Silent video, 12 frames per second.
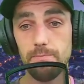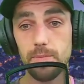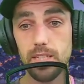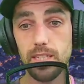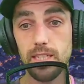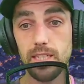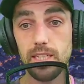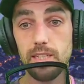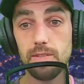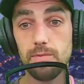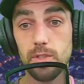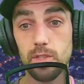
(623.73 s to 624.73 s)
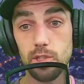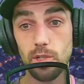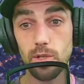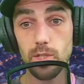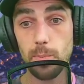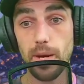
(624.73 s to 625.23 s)
in the Fitzgerald's
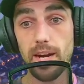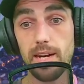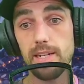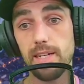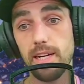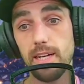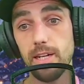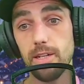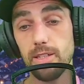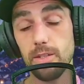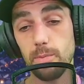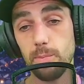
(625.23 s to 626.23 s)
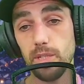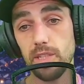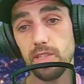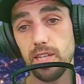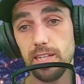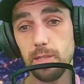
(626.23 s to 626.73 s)
Park, uh, the, by the
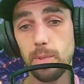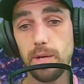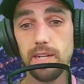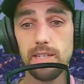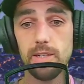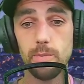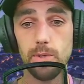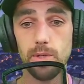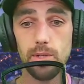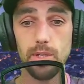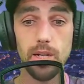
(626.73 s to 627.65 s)
skate park down below,